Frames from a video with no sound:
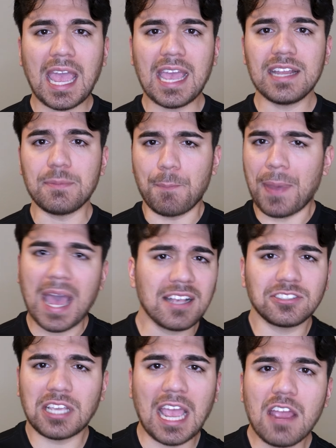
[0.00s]
and
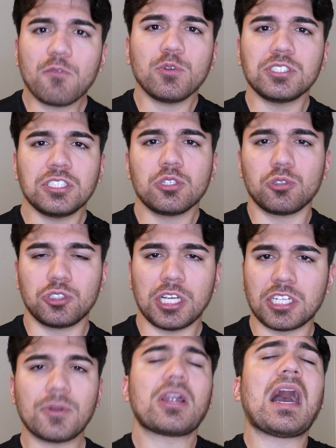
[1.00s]
pass every single check
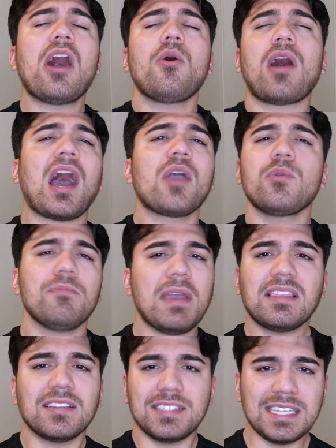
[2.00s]
no matter how high we
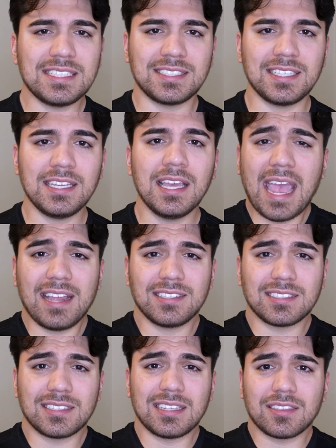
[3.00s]
make the DC, and
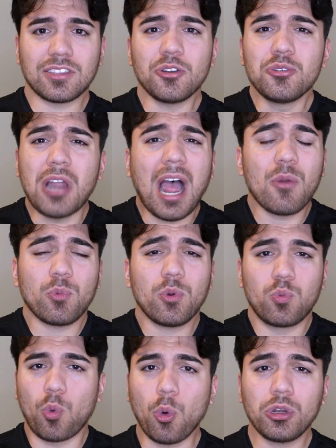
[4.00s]
they're not
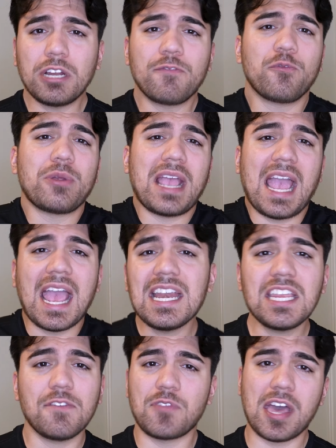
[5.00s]
rewarded for
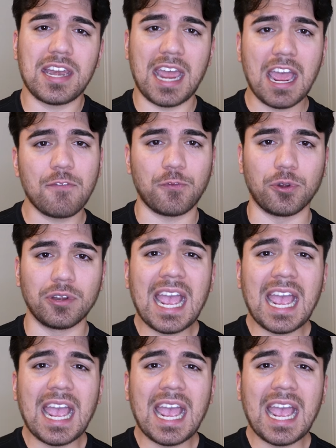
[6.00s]
any of that effort.